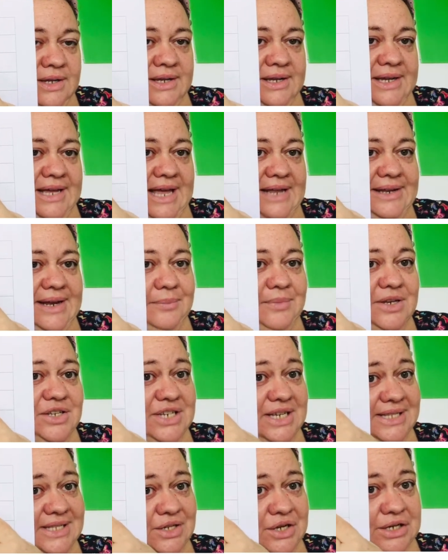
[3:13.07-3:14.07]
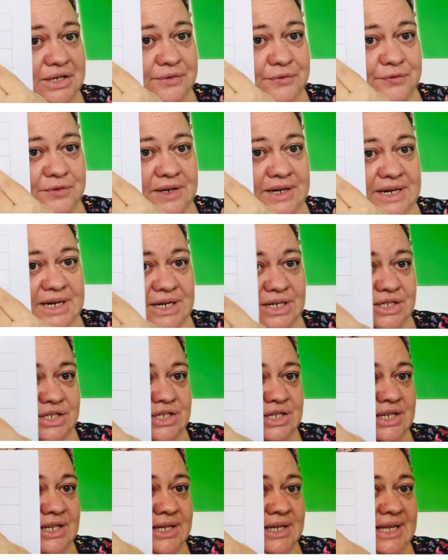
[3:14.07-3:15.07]
And then we just got to
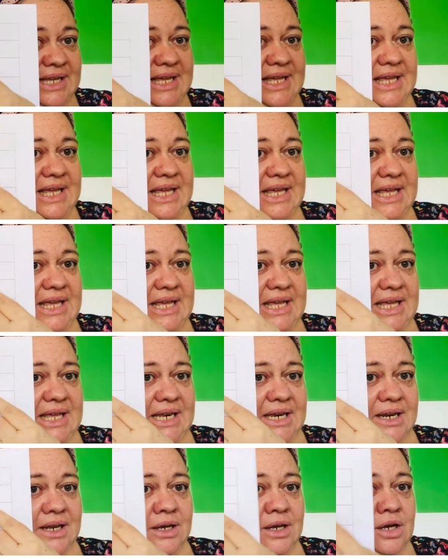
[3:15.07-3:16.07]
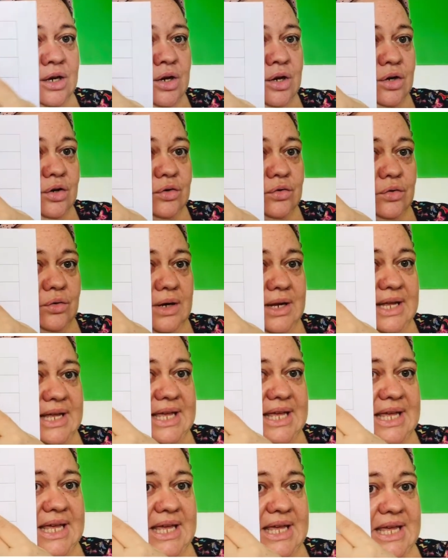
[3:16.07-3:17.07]
finish.
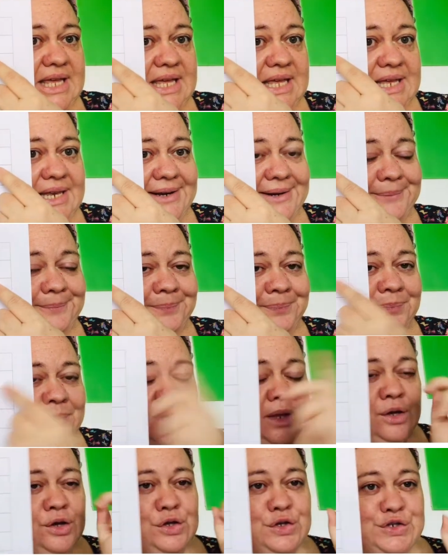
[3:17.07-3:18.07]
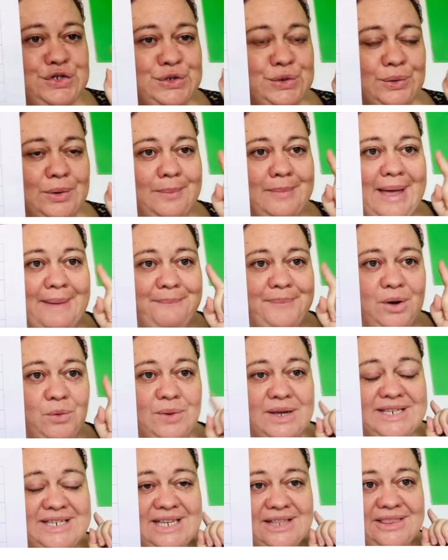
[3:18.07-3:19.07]
Green. Do you remember
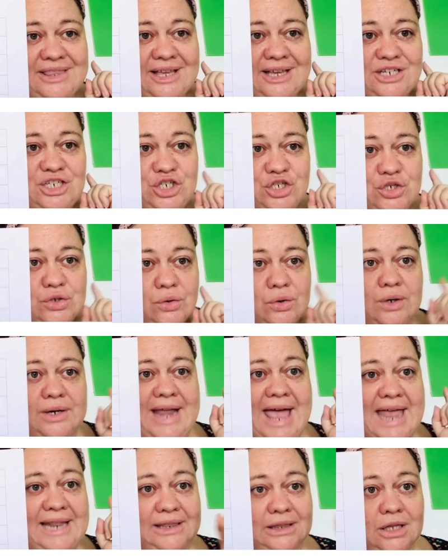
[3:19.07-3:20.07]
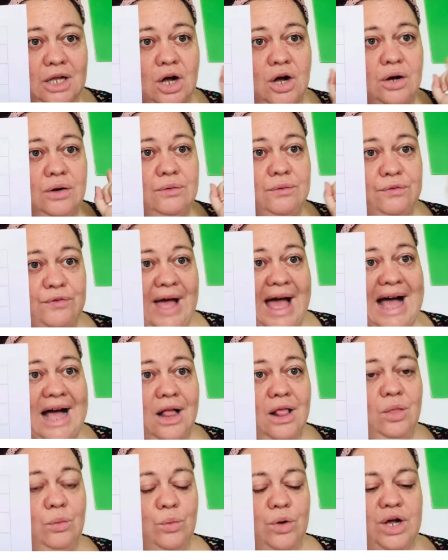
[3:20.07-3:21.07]
we did the short and long
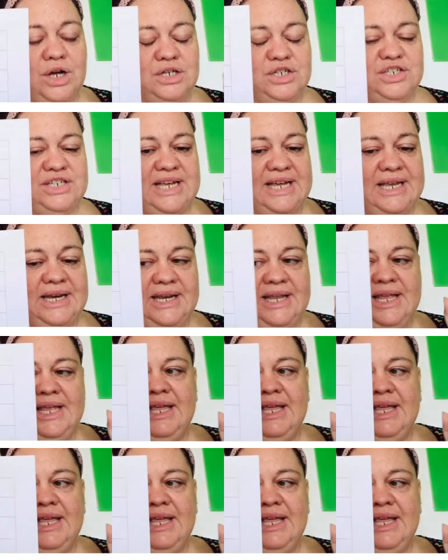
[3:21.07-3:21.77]
vowel worksheet?